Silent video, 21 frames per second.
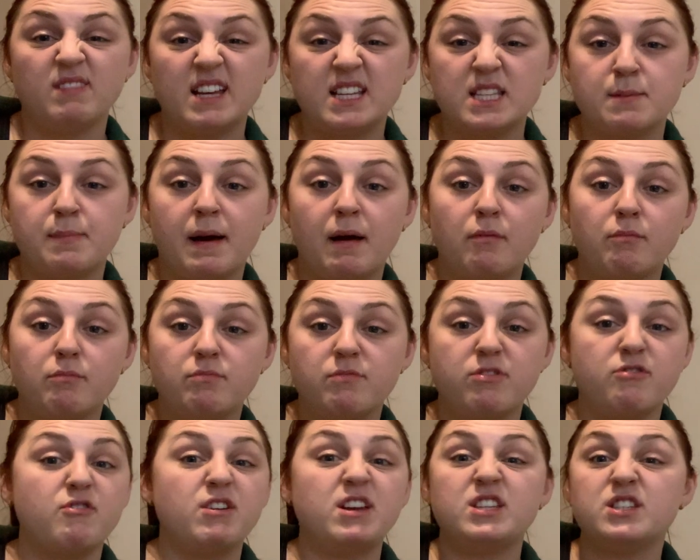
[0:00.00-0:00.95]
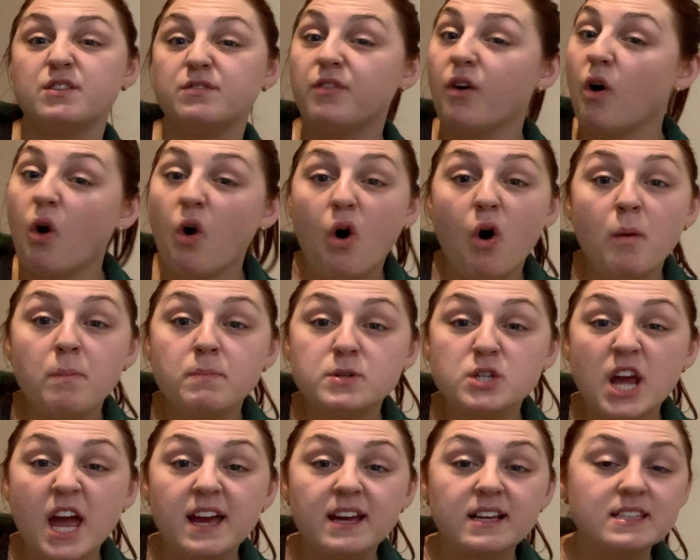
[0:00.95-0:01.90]
is about 3 to 4
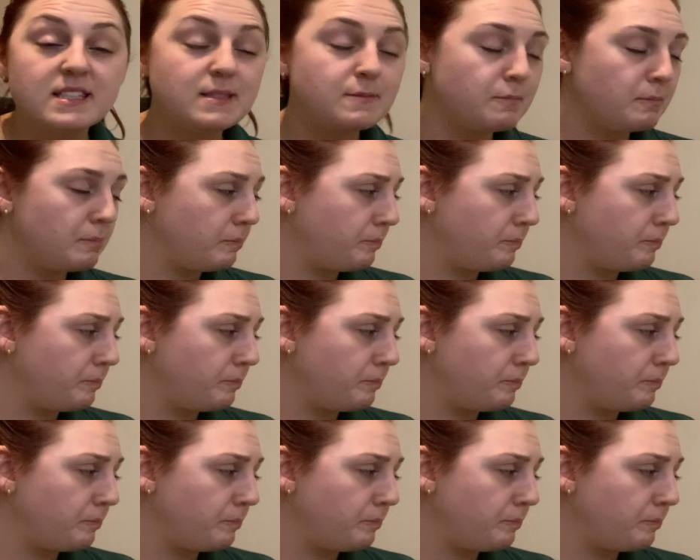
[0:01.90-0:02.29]
objects.